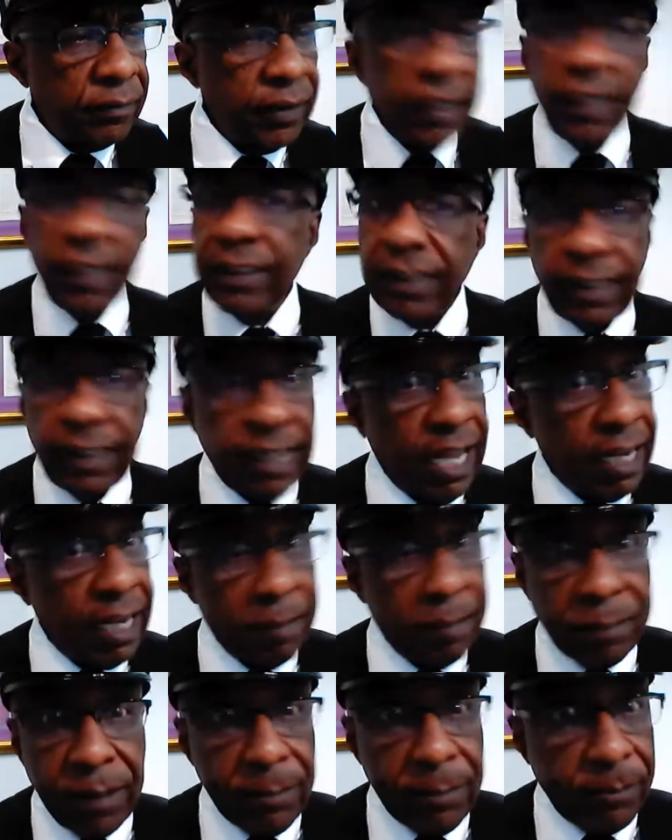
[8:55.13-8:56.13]
It's a lot of
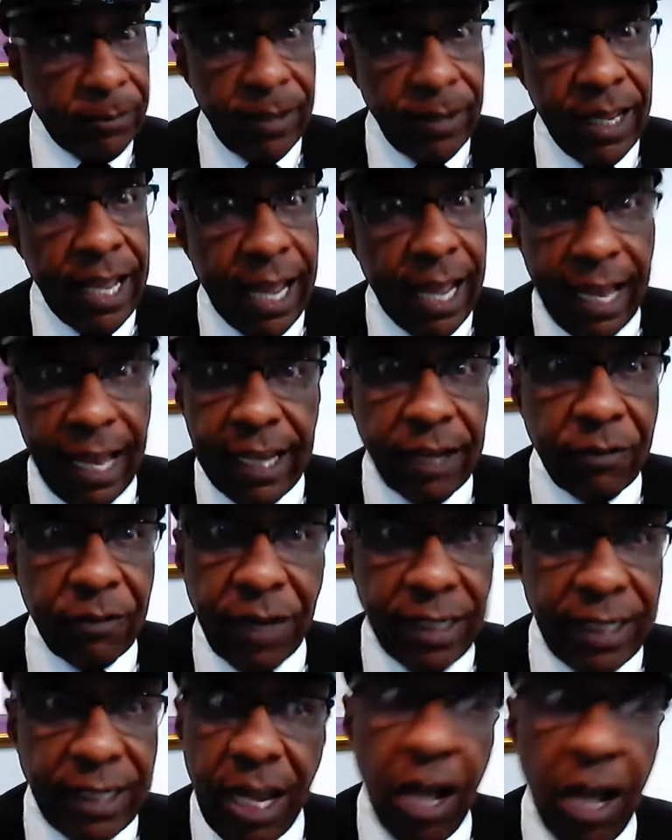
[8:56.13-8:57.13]
people out here
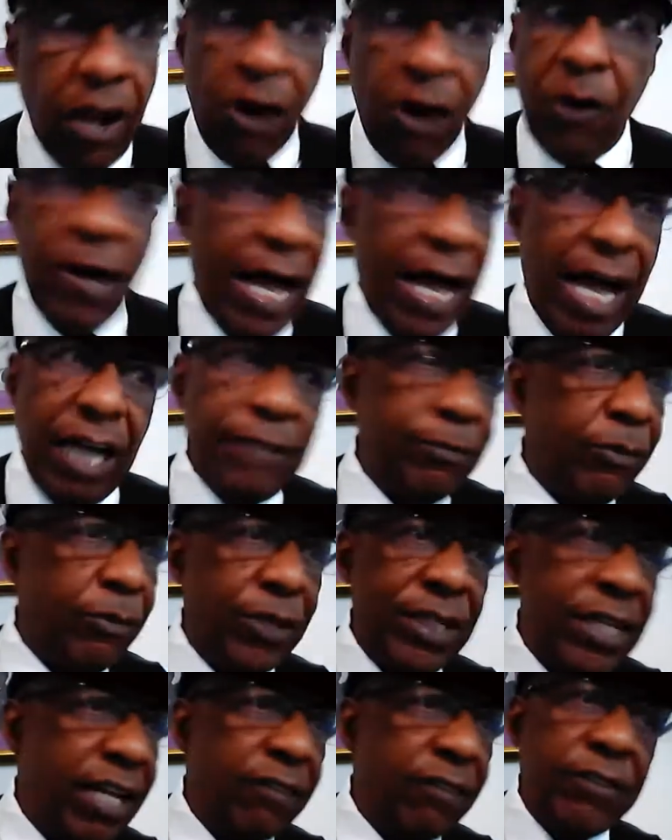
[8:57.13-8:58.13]
right now. Oh, I
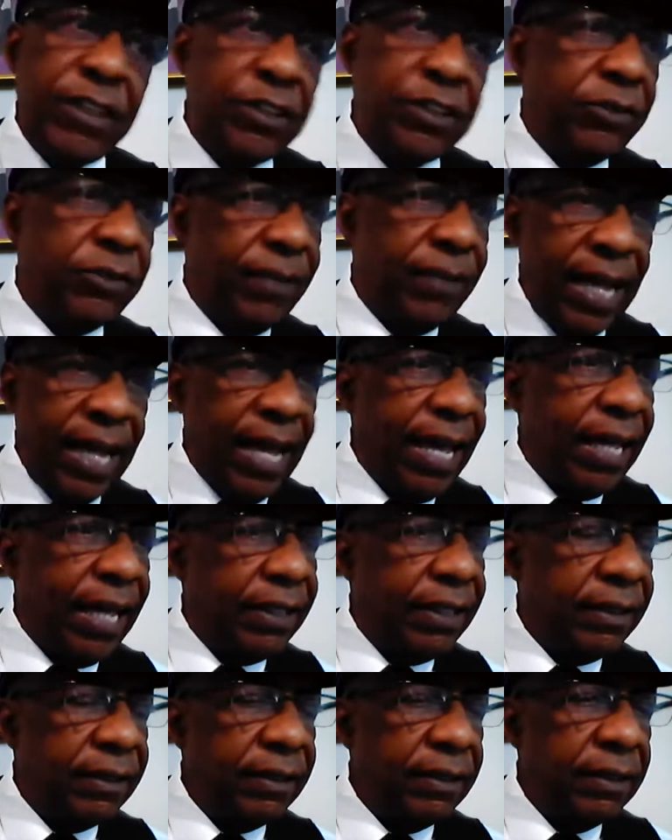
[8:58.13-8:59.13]
would never do
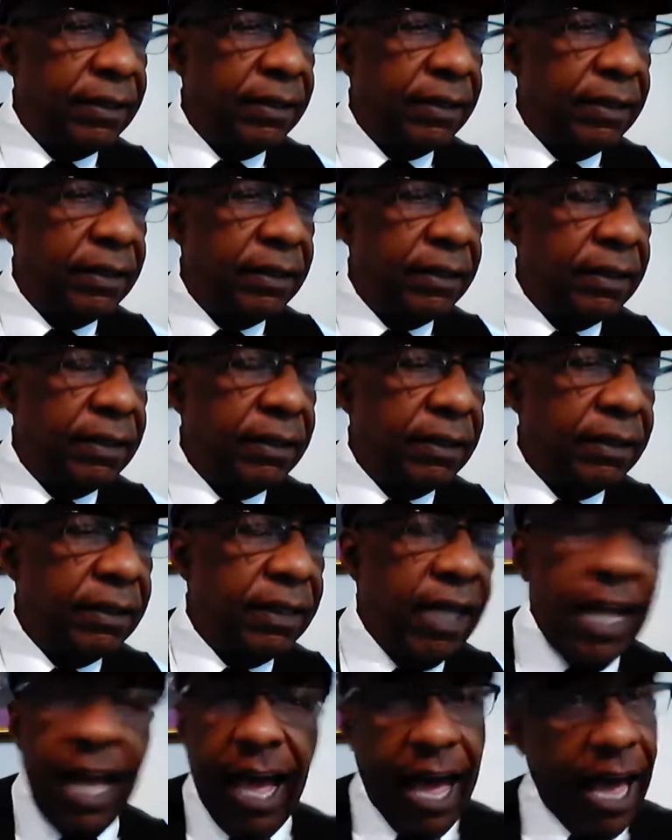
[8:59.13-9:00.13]
that.
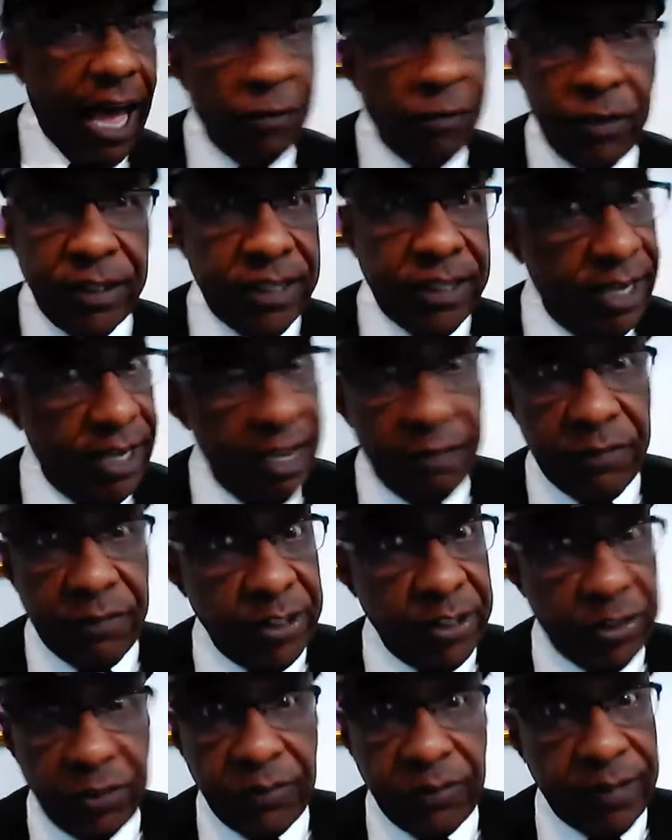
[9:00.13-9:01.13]
I would never
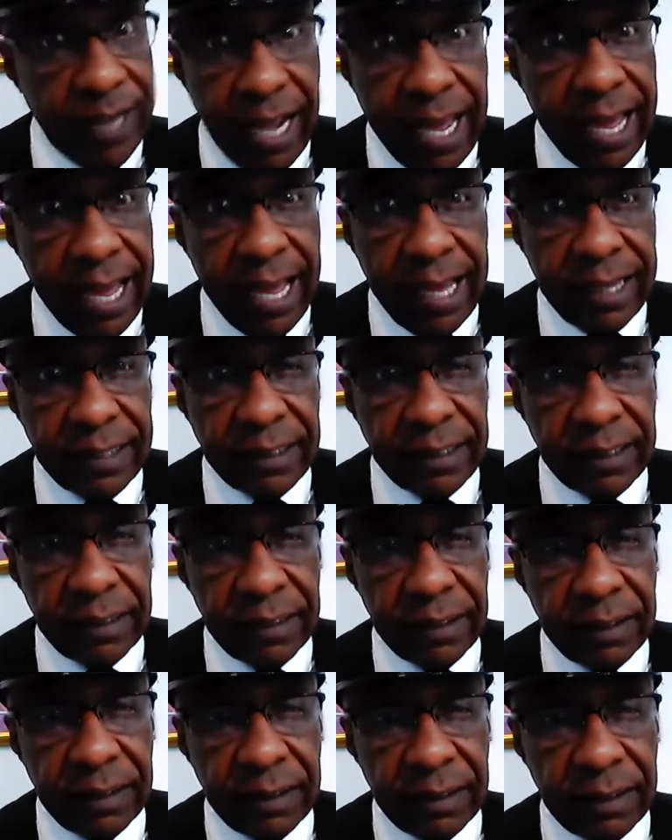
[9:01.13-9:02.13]
do that.
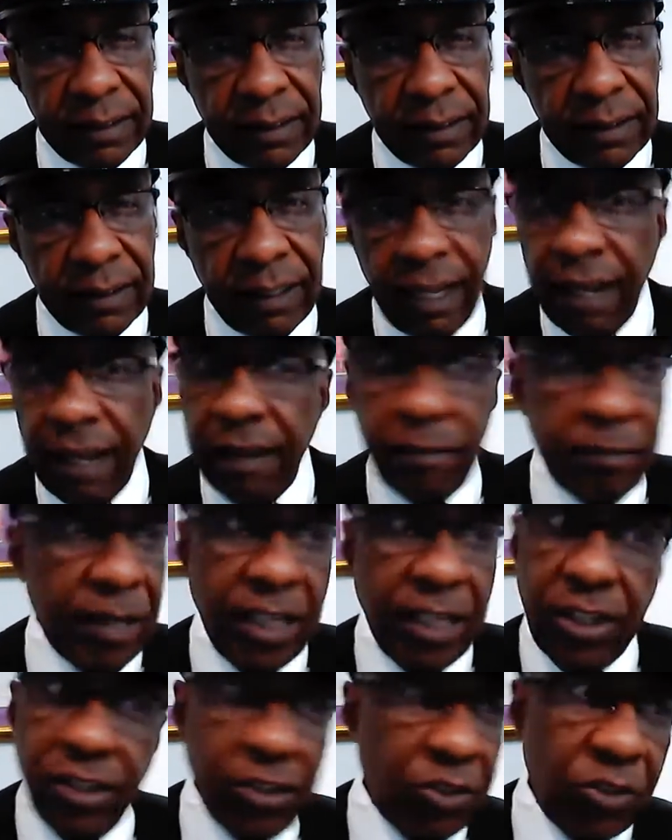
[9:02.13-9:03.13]
Man,
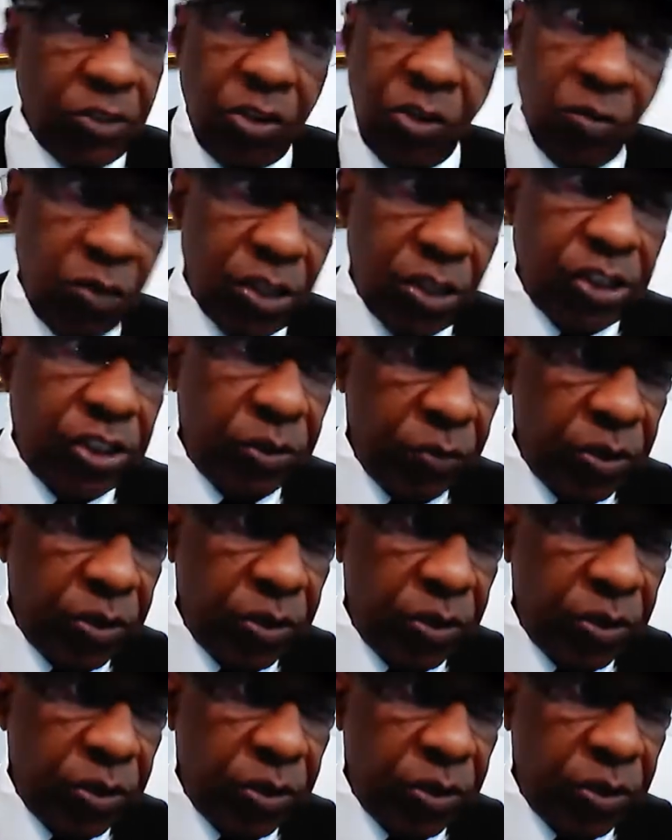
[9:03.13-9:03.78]
you don't know what you